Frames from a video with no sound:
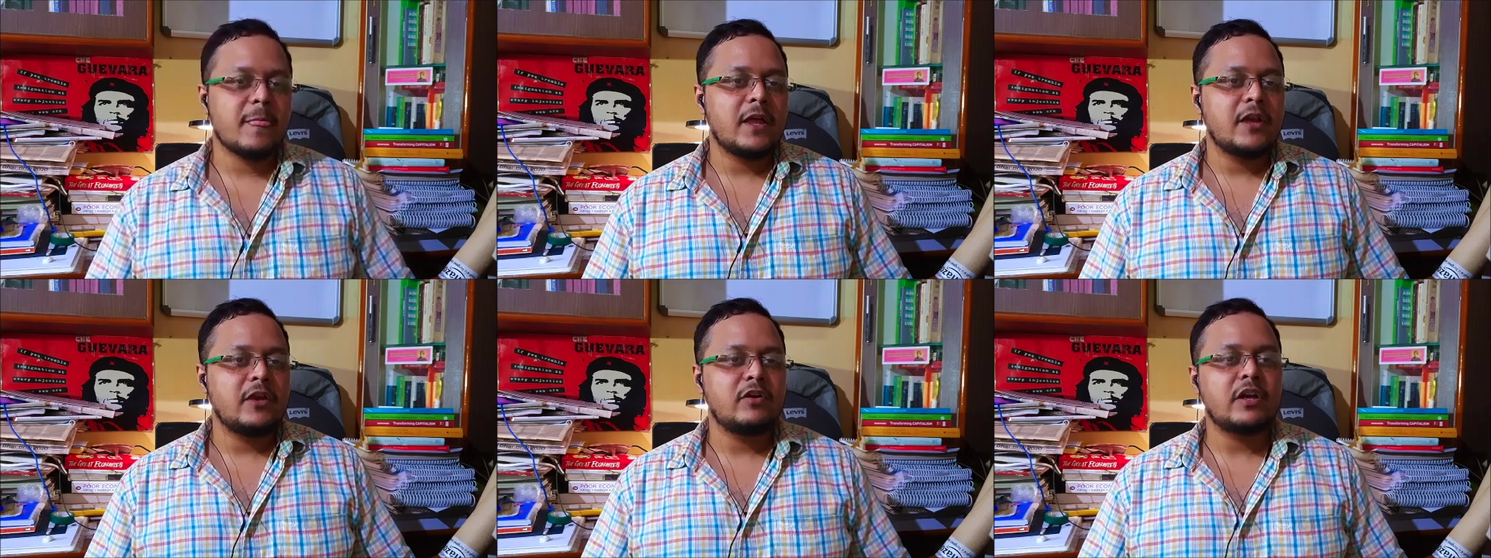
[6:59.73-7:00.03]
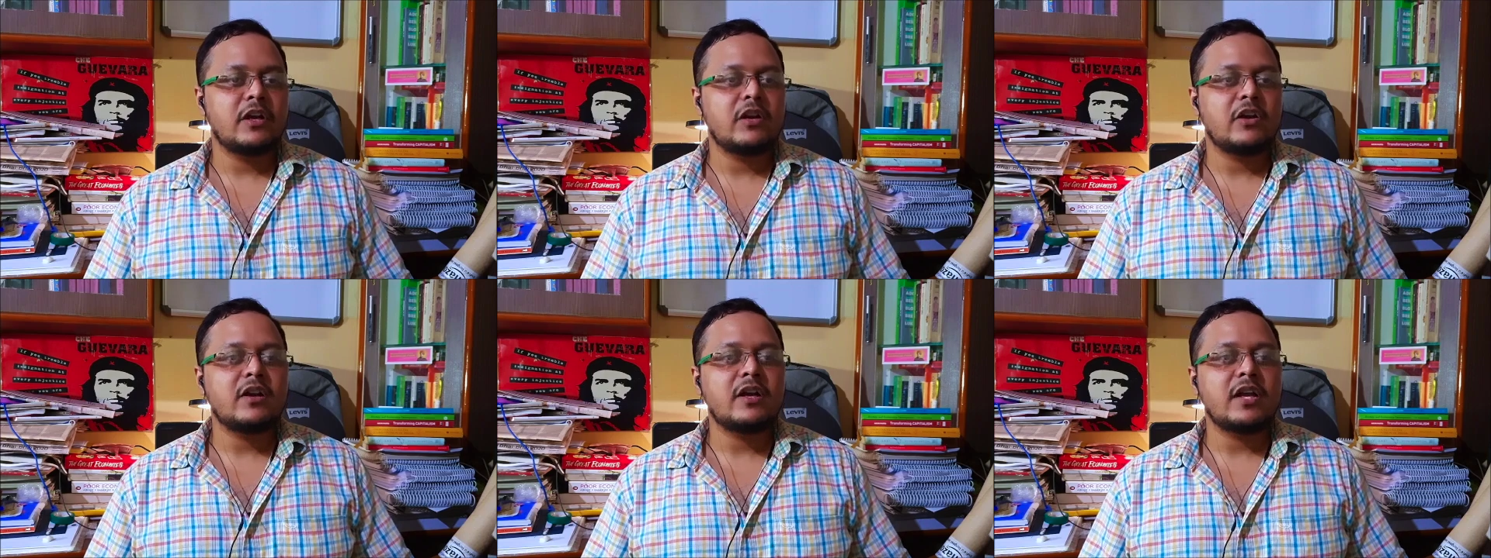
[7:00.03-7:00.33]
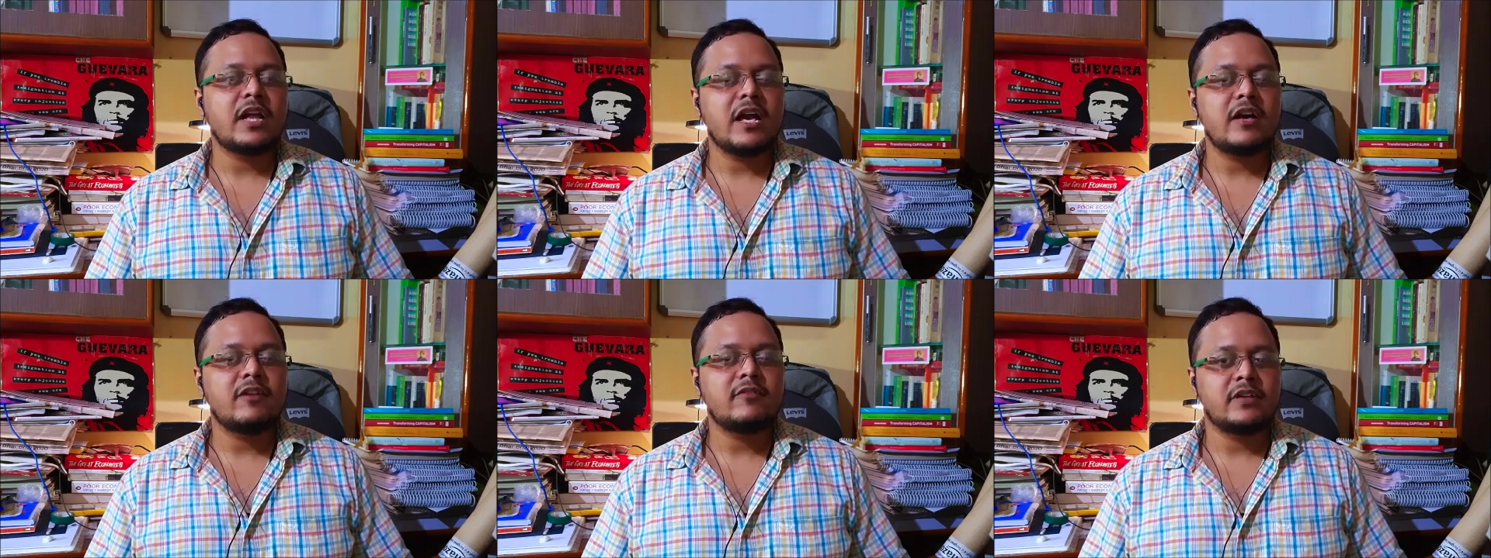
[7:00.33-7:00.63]
you cannot
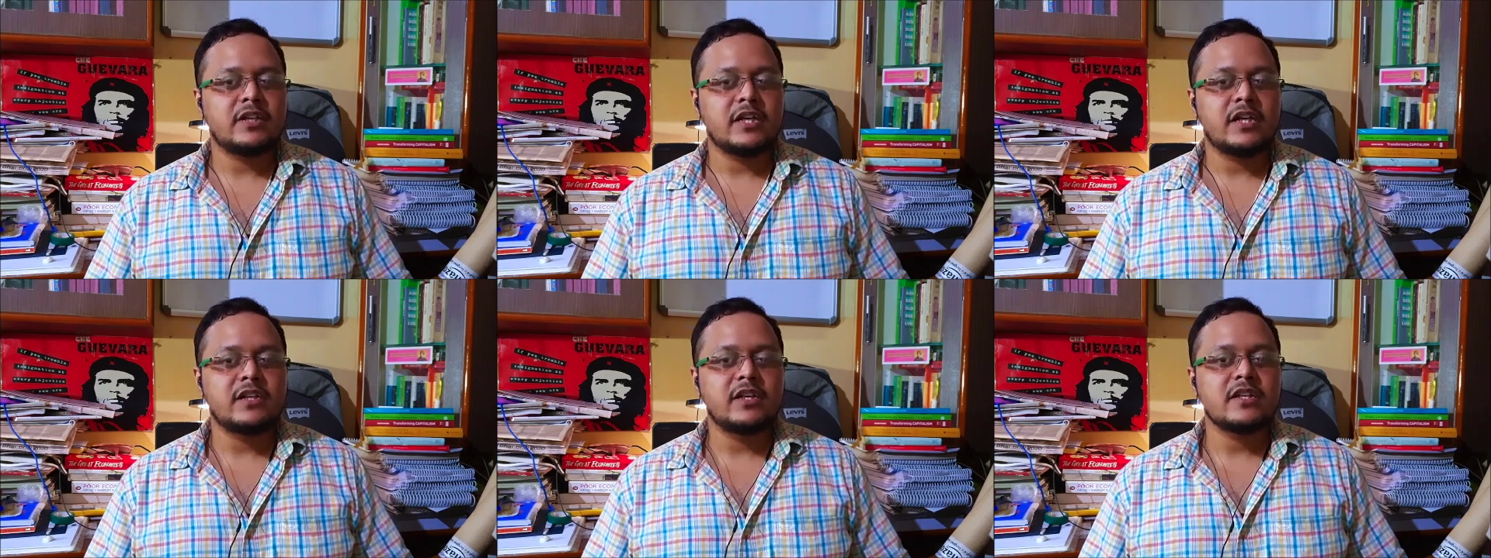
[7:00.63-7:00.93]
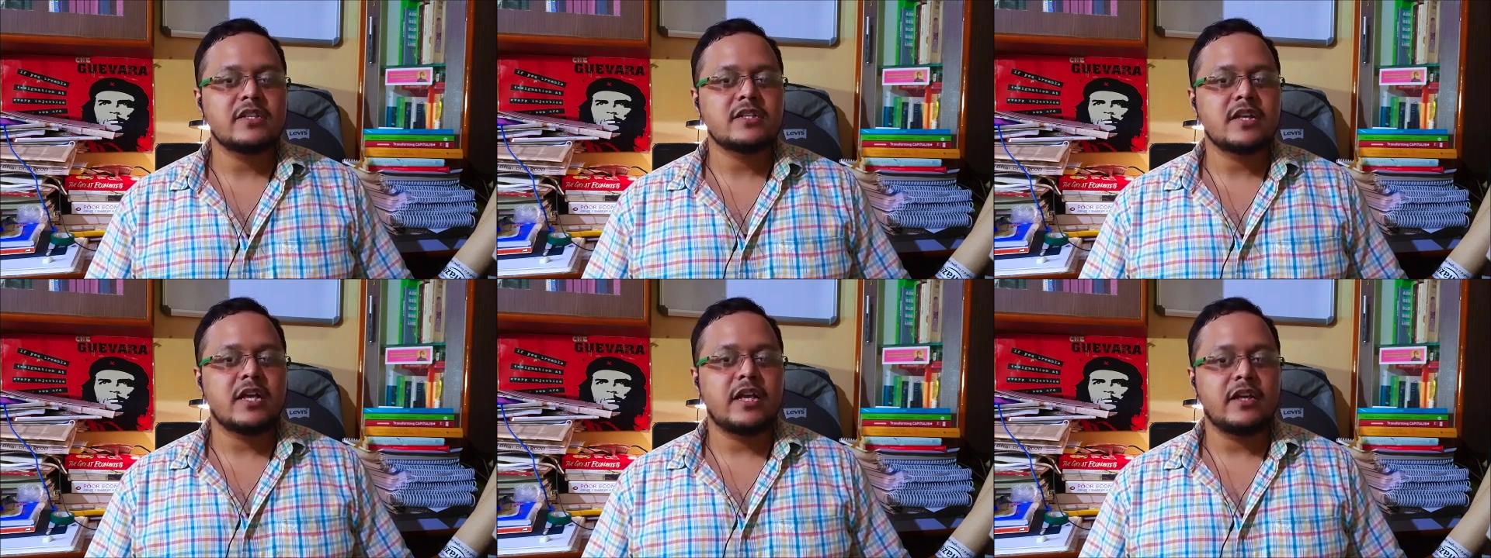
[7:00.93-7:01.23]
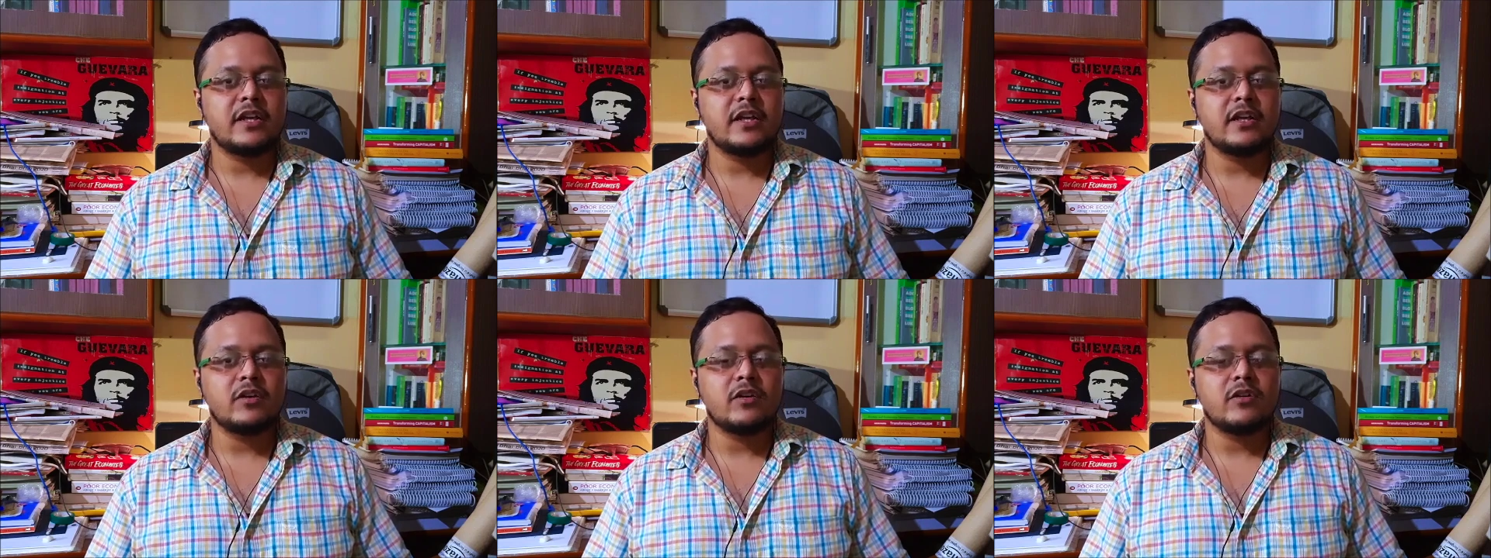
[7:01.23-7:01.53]
have an
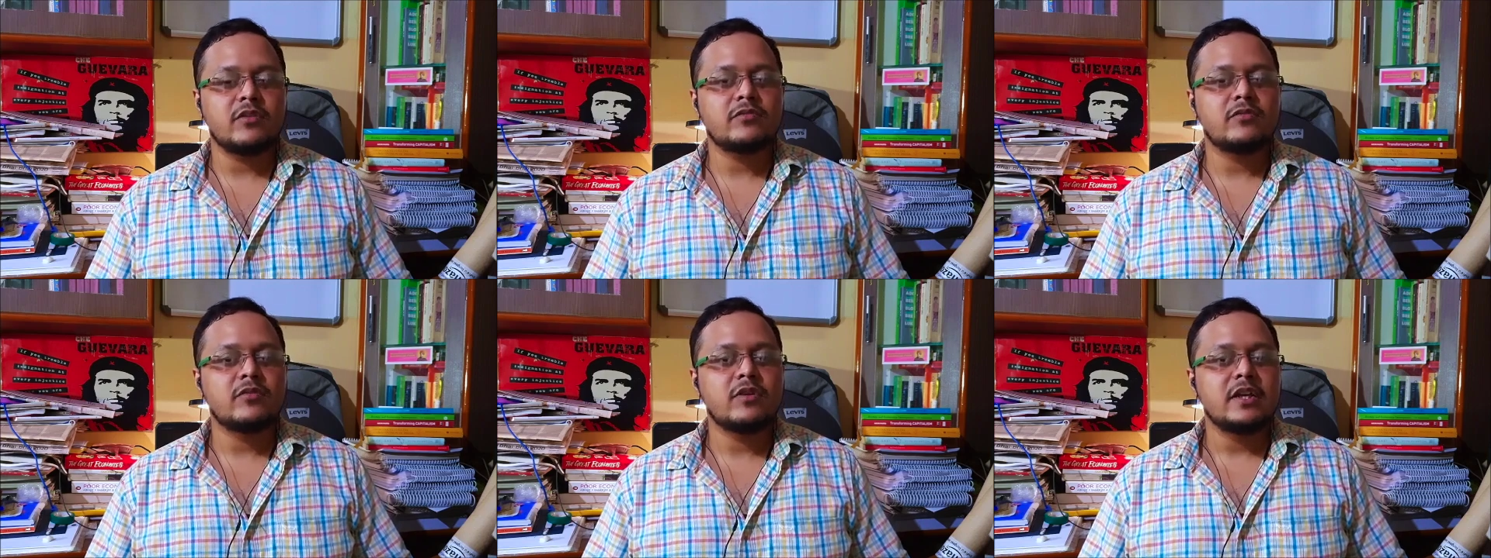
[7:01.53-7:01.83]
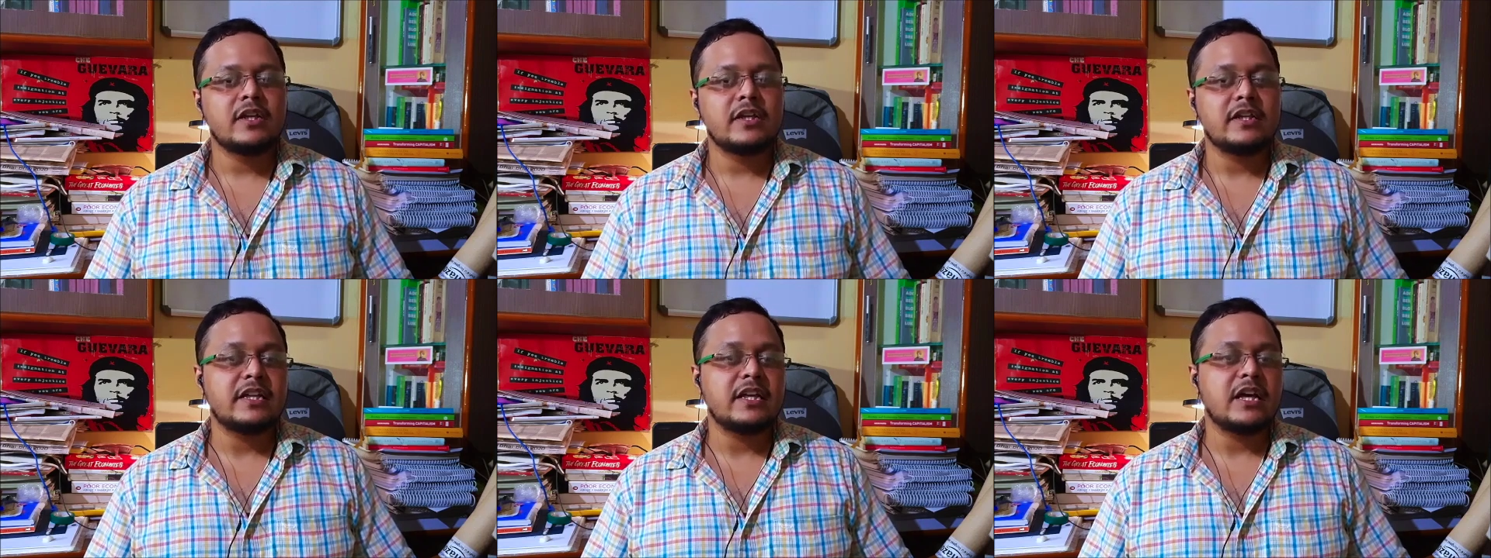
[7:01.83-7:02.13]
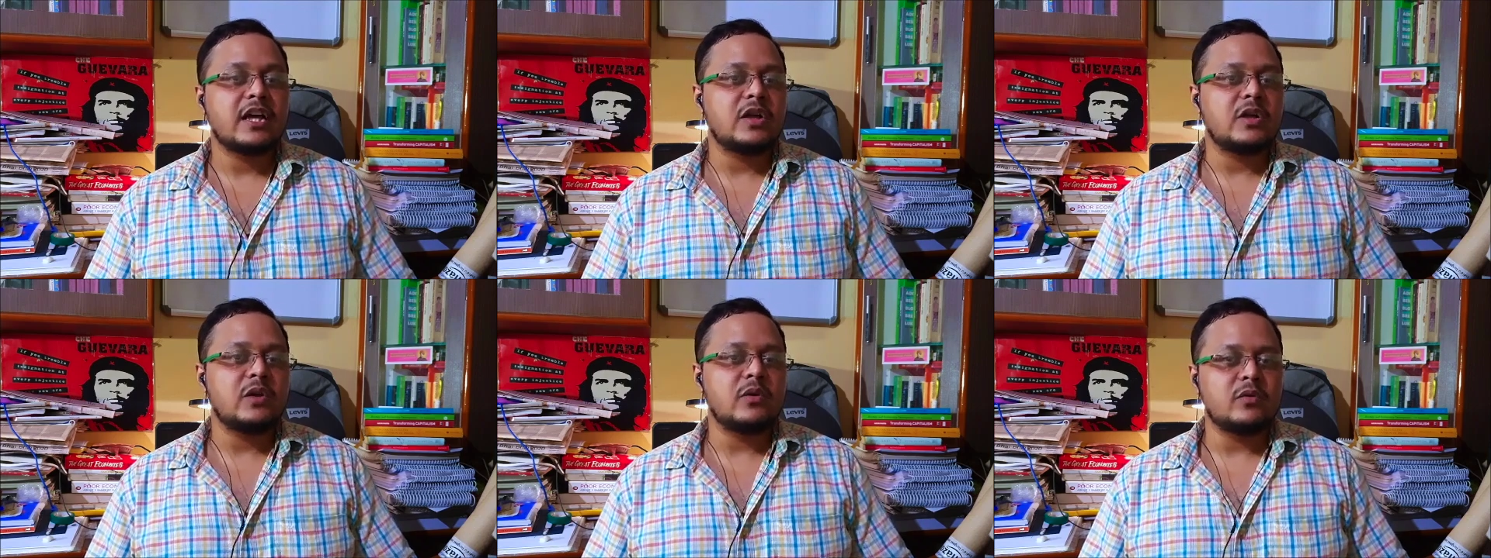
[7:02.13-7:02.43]
understanding of the
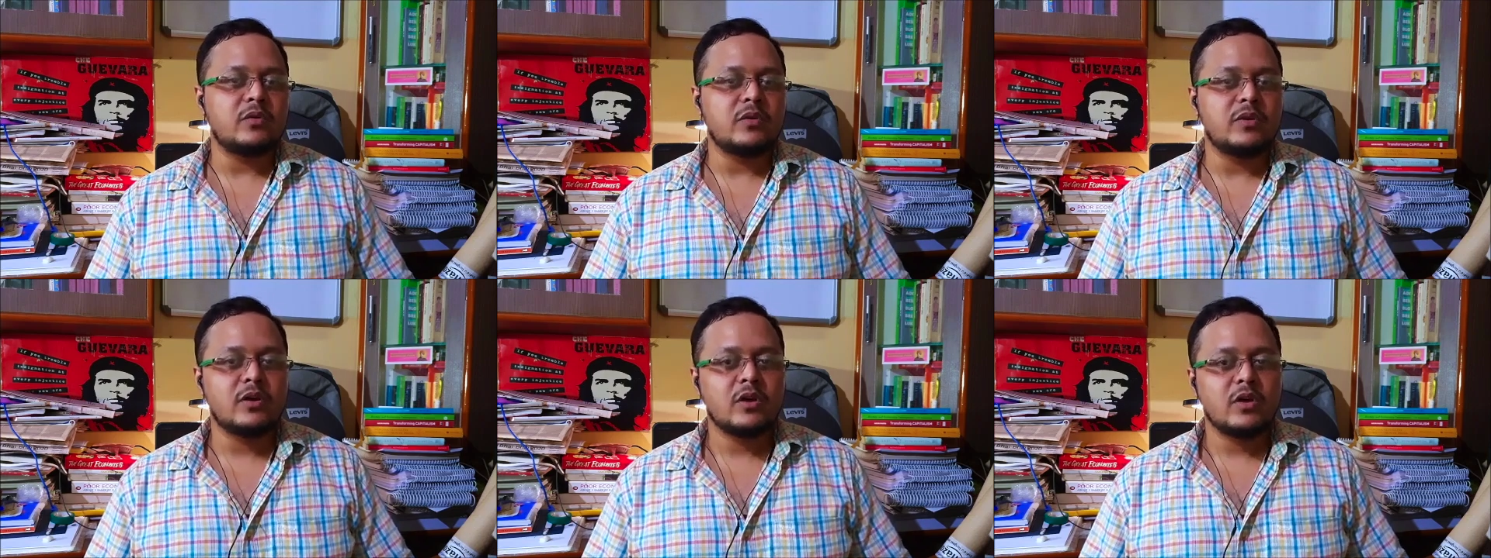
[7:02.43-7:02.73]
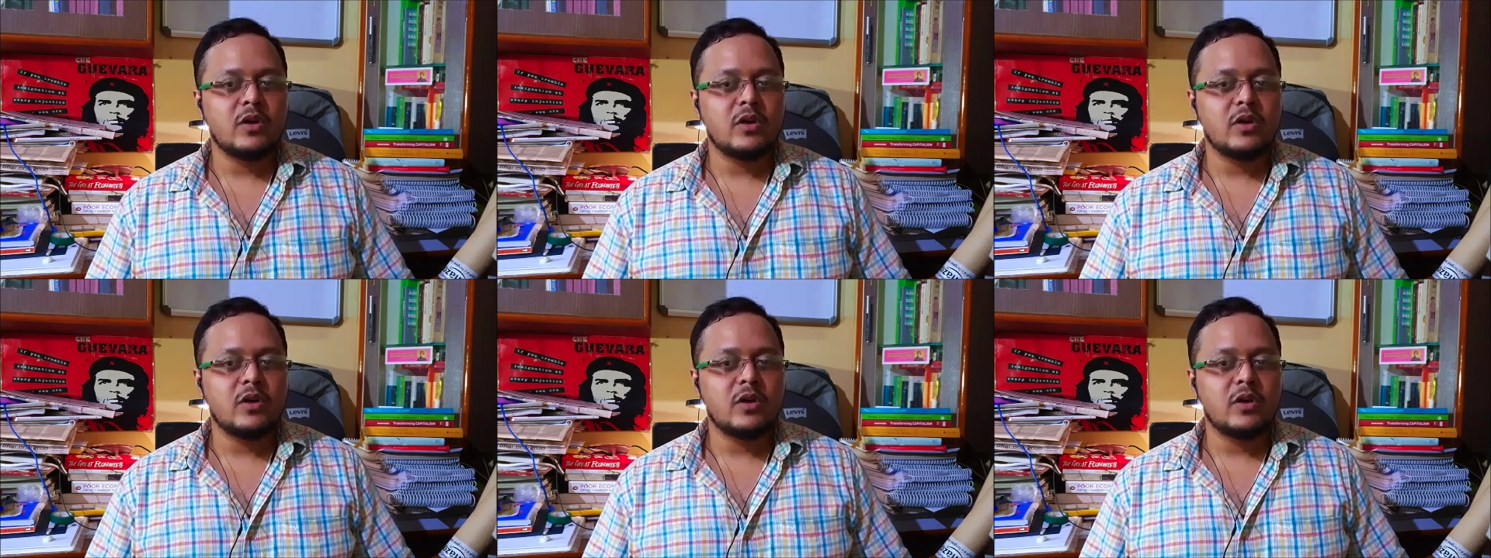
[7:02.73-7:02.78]
unknown